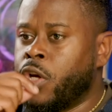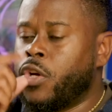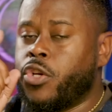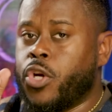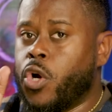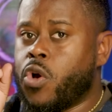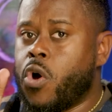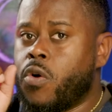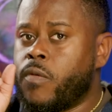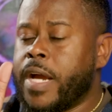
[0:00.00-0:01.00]
Your
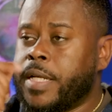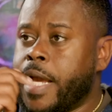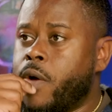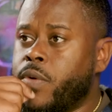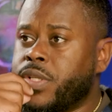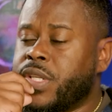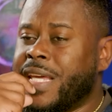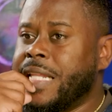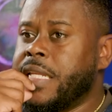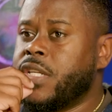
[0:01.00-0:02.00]
goal right now is to get
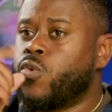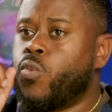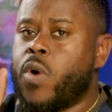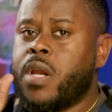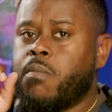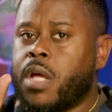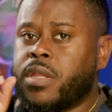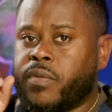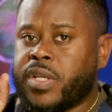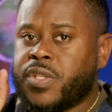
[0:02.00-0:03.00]
at least one month
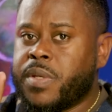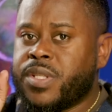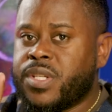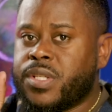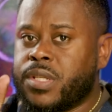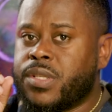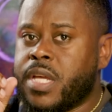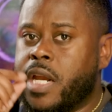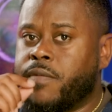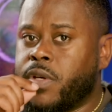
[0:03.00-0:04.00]
of expenses
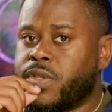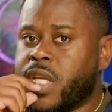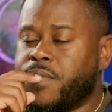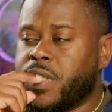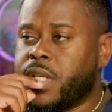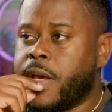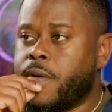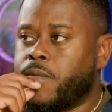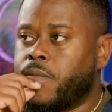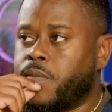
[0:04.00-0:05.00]
inside of your savings account.
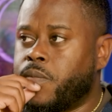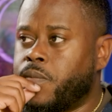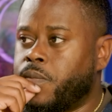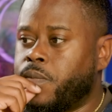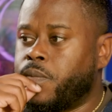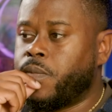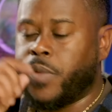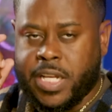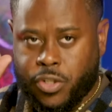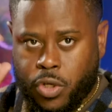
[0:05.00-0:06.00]

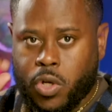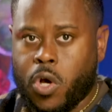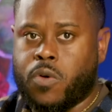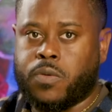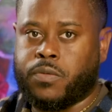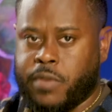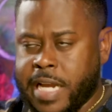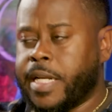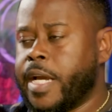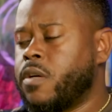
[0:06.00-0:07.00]
That's your goal right
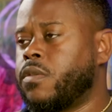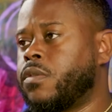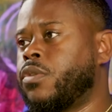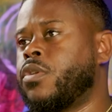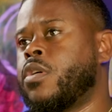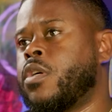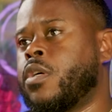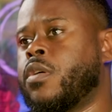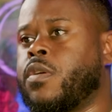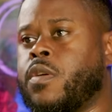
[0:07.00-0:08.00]
now.
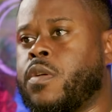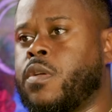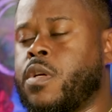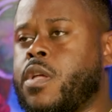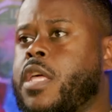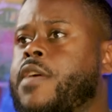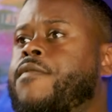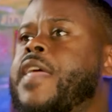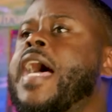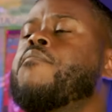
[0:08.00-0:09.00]
If
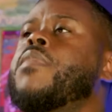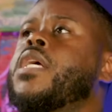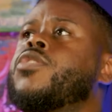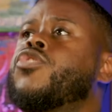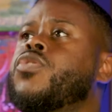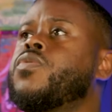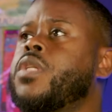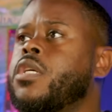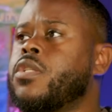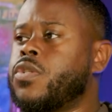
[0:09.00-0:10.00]
that means you
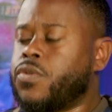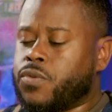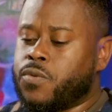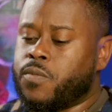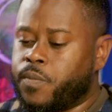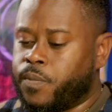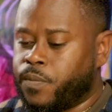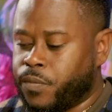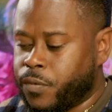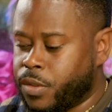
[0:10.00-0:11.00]
need to
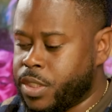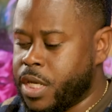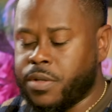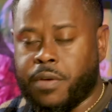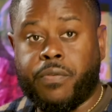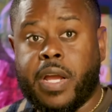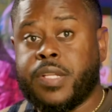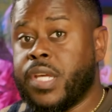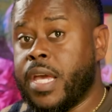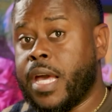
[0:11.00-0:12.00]
tell your friends,
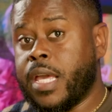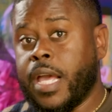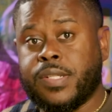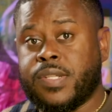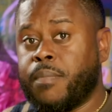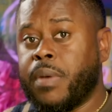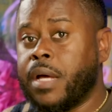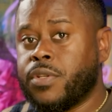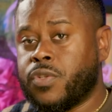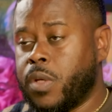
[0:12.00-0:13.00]
hey, I can't step out
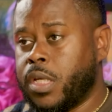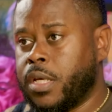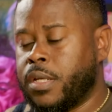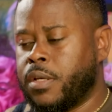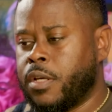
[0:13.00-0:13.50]
this weekend.